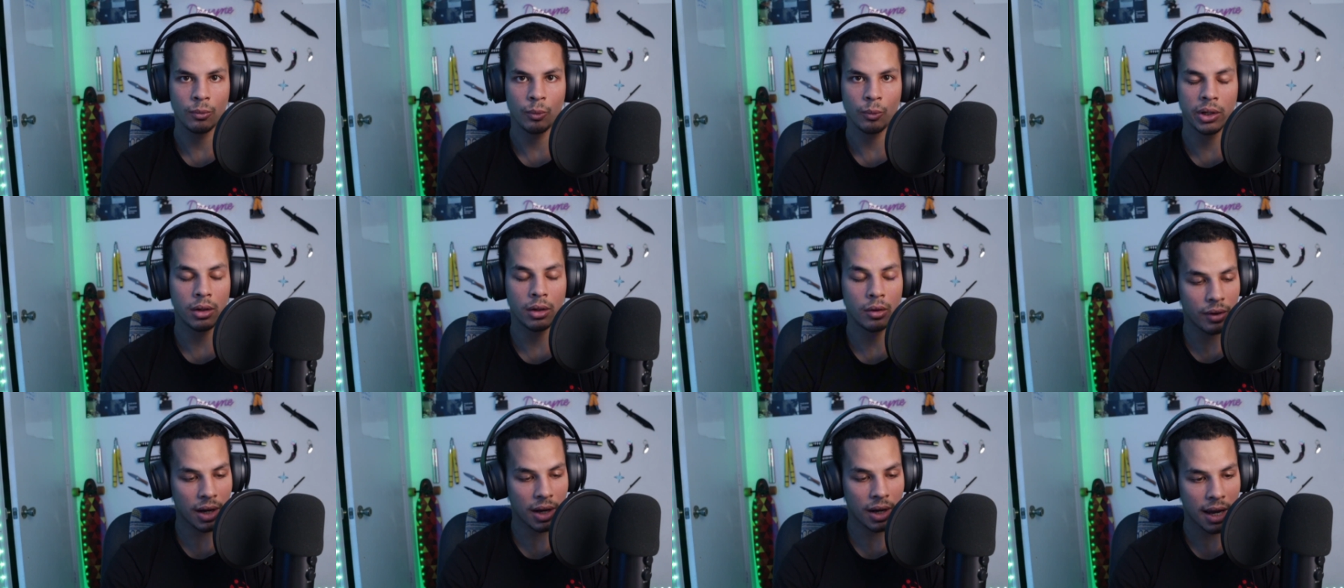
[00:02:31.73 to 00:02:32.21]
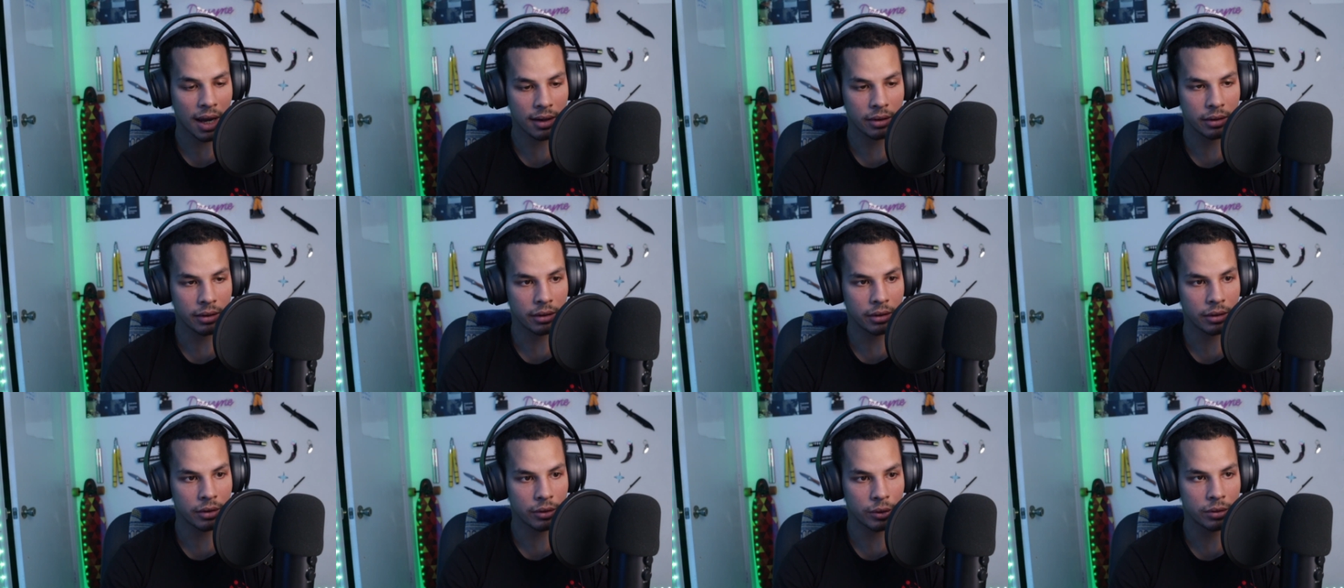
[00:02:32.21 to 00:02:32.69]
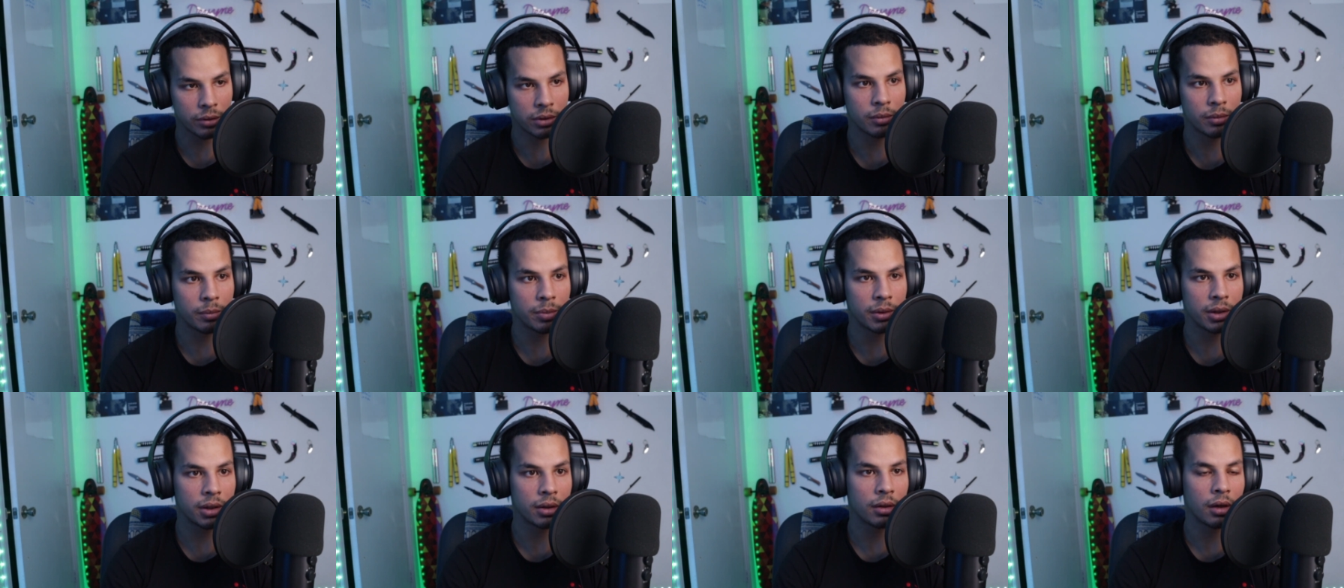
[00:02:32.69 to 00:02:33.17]
when in reality you
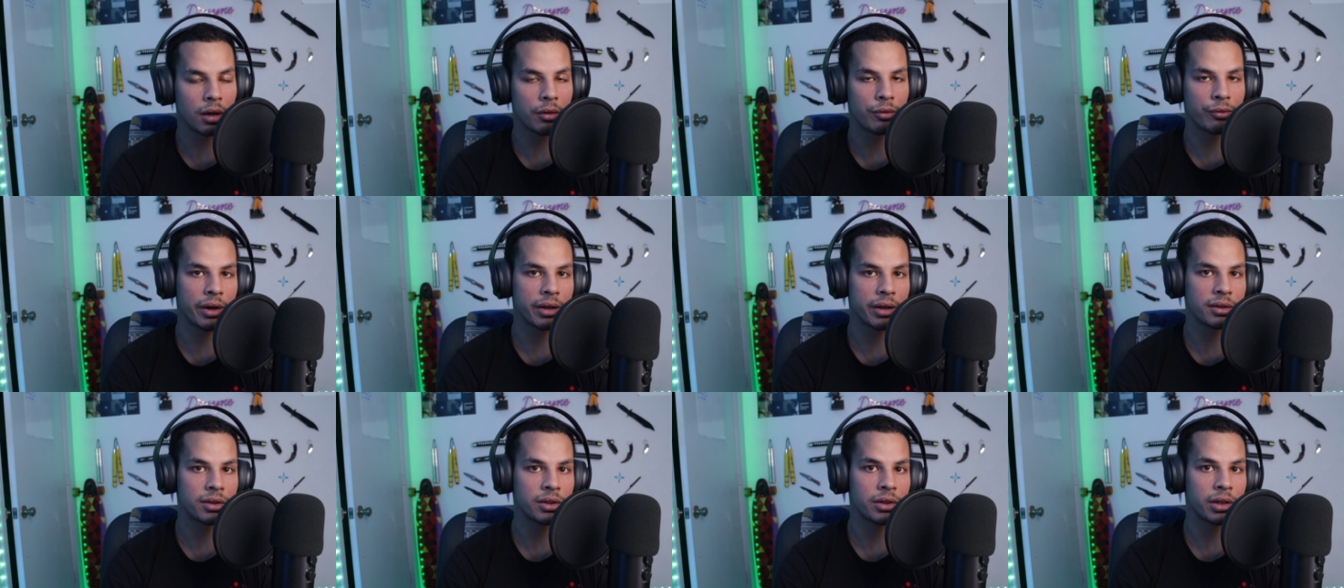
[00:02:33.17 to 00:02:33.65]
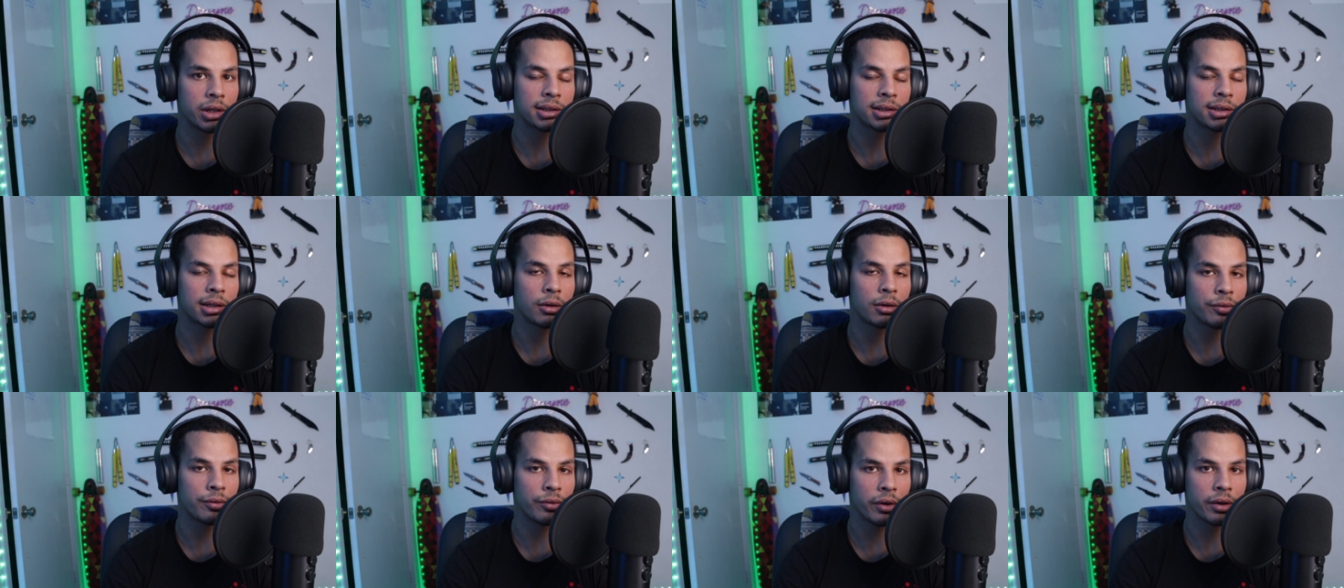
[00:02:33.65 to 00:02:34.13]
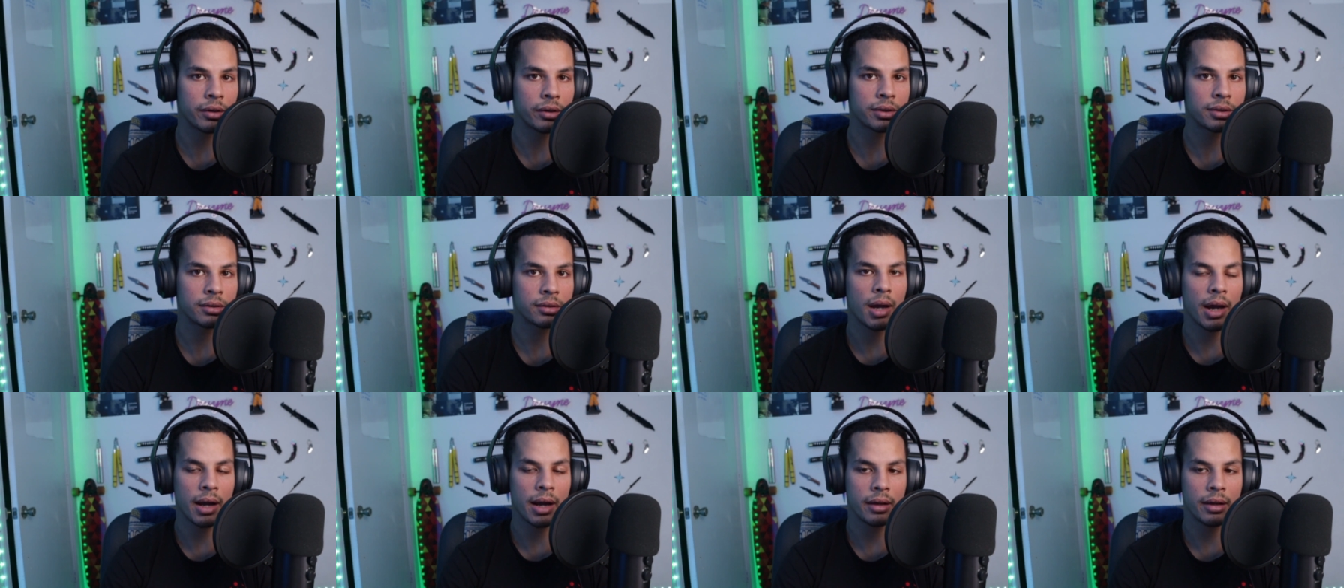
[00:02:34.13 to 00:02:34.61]
should be a friend to yourself
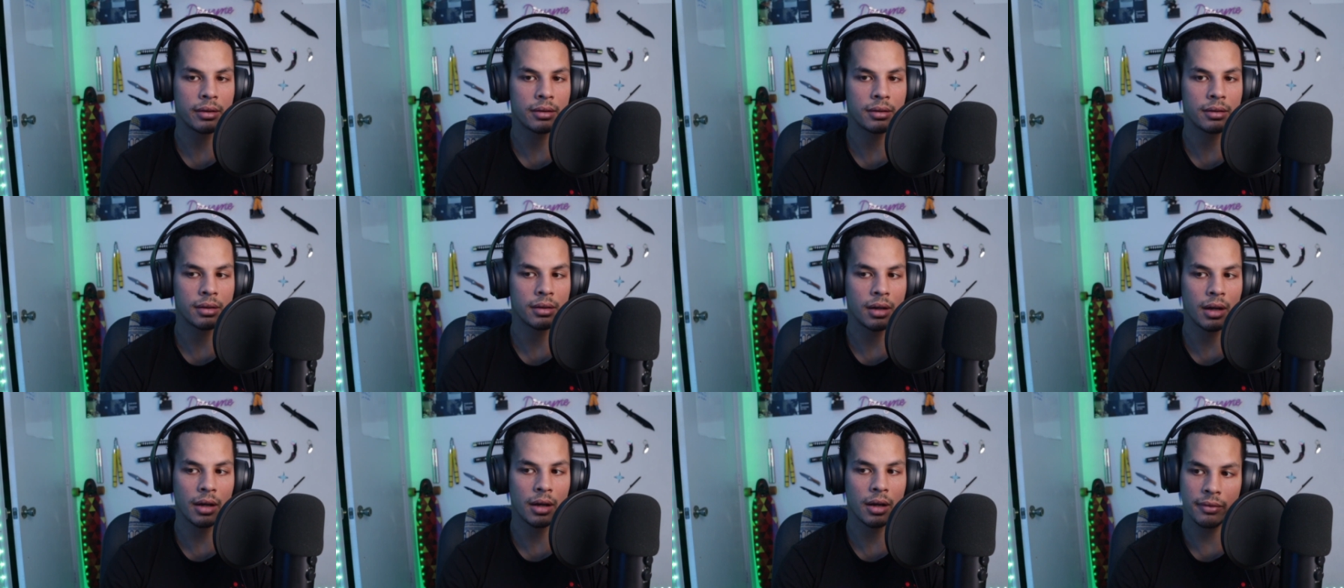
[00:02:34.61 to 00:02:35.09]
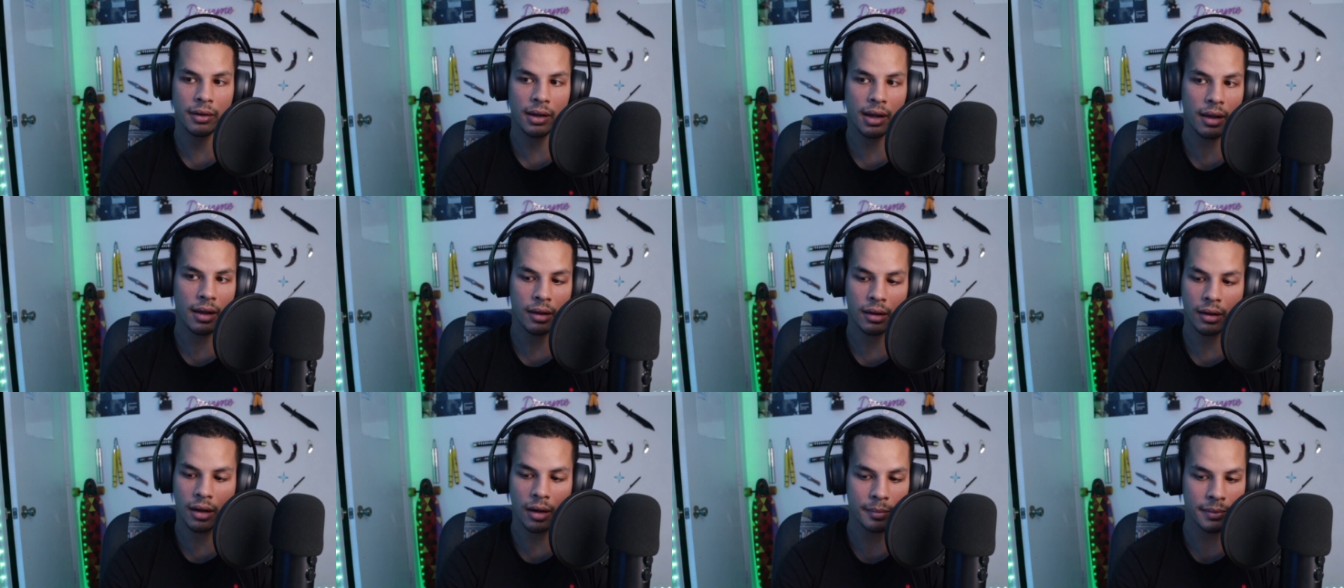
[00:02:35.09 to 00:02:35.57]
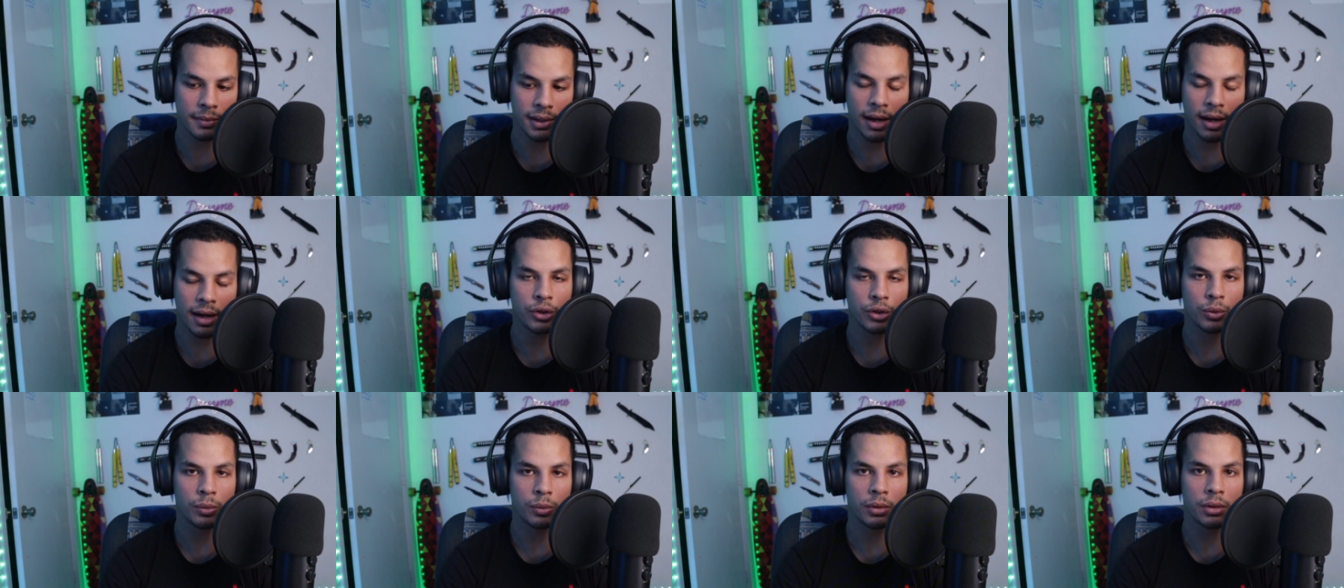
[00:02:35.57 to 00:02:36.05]
first, and if it comes
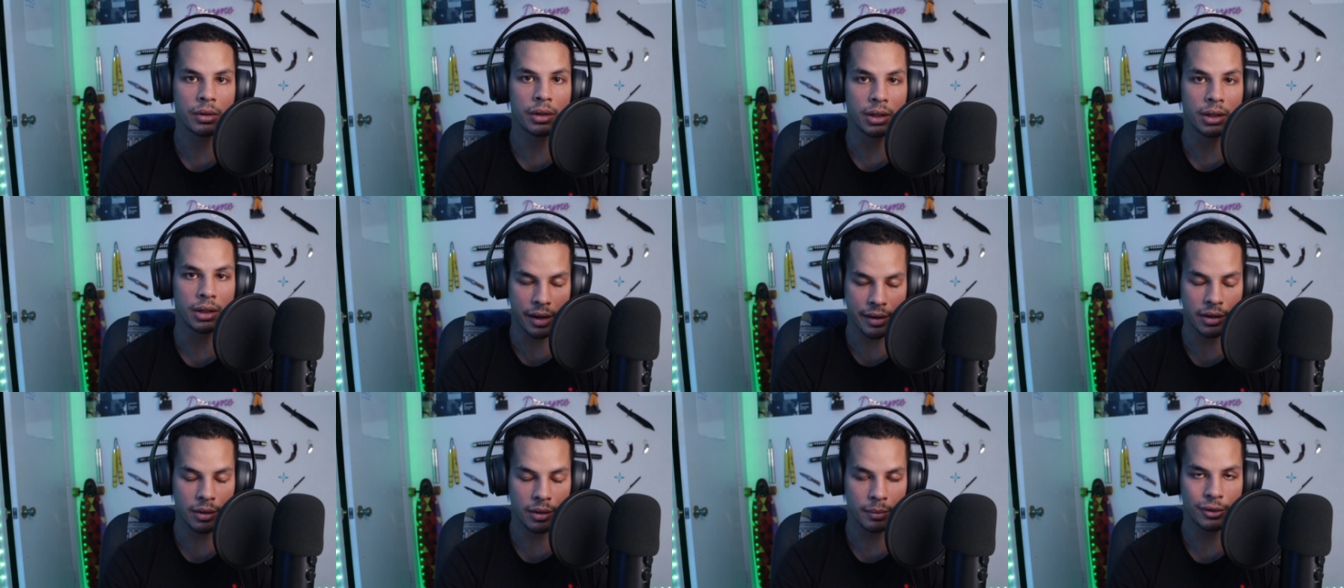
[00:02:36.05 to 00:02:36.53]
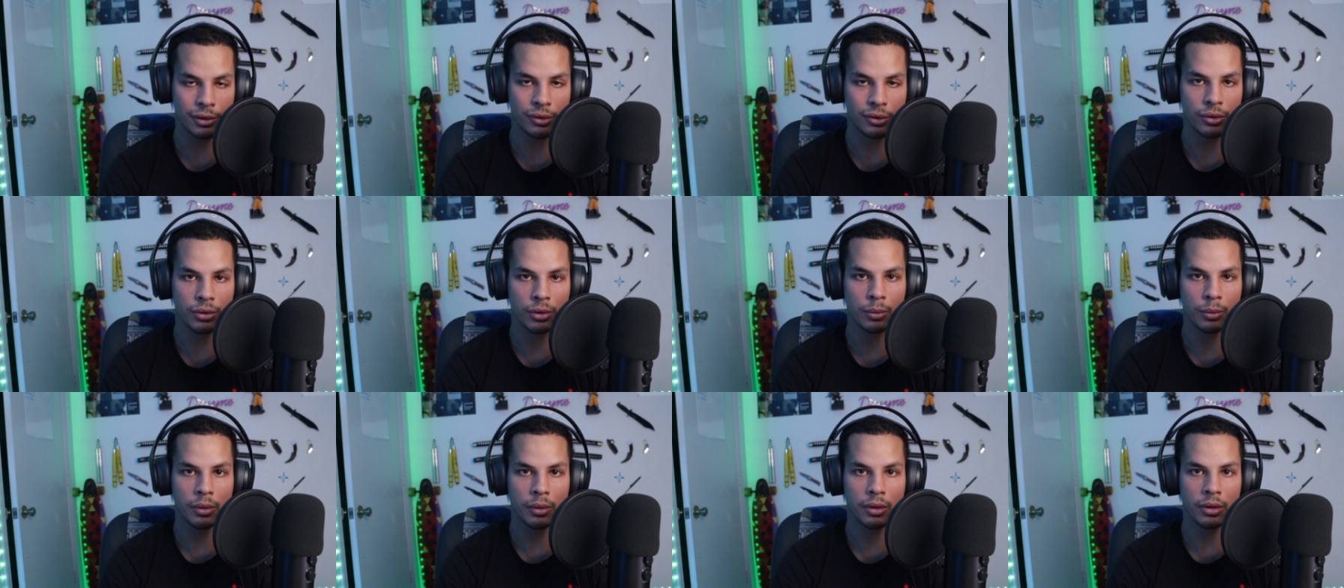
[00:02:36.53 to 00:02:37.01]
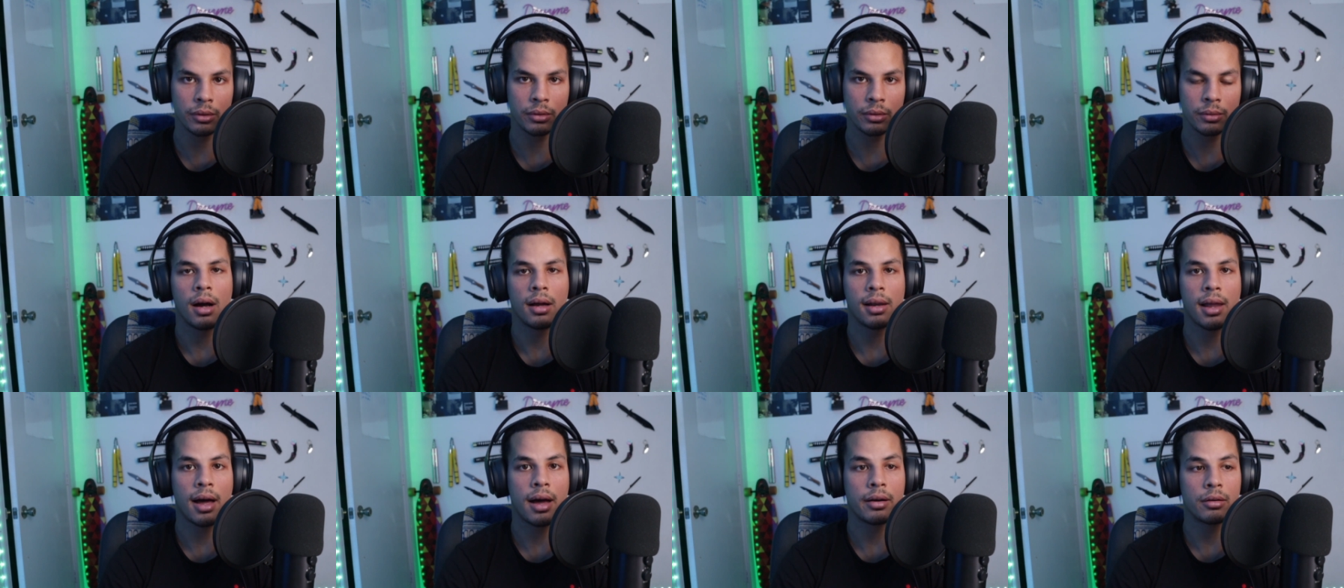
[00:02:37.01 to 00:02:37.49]
down to it, an enemy to the world.
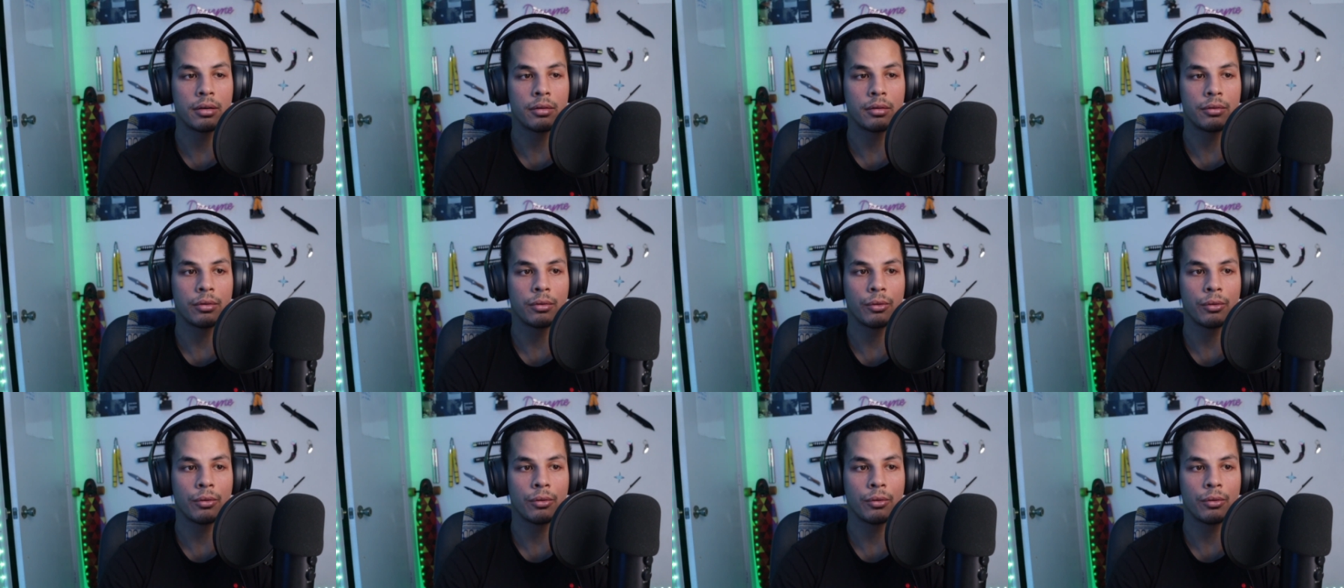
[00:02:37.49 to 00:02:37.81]
A lot of